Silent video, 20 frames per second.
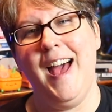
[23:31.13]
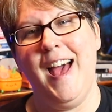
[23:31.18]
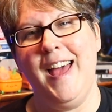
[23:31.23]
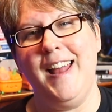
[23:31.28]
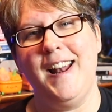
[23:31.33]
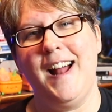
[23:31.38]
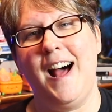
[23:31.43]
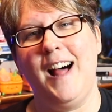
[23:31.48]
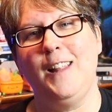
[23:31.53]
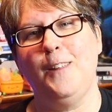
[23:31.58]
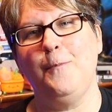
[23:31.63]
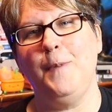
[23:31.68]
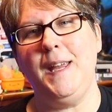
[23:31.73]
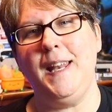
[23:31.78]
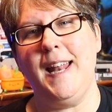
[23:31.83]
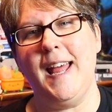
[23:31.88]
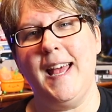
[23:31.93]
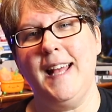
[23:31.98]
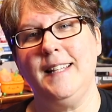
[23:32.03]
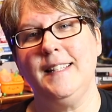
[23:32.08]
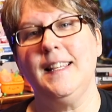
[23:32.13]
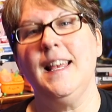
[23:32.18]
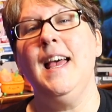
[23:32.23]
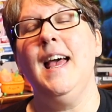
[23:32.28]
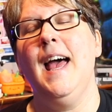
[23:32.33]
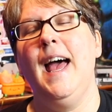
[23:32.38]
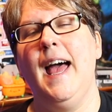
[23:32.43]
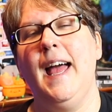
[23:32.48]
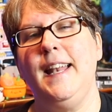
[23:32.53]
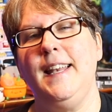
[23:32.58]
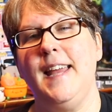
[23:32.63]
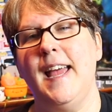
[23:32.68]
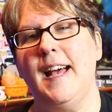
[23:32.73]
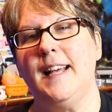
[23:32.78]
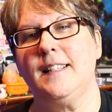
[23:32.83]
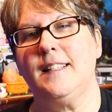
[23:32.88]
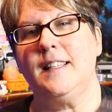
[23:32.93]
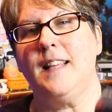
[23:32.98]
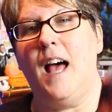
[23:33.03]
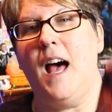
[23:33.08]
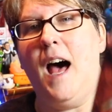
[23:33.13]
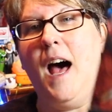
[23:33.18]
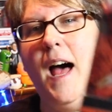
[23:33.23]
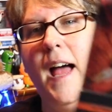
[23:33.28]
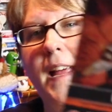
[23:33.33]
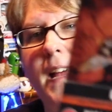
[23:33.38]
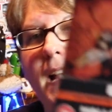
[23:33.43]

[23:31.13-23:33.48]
and Halloween Ends. And yes, I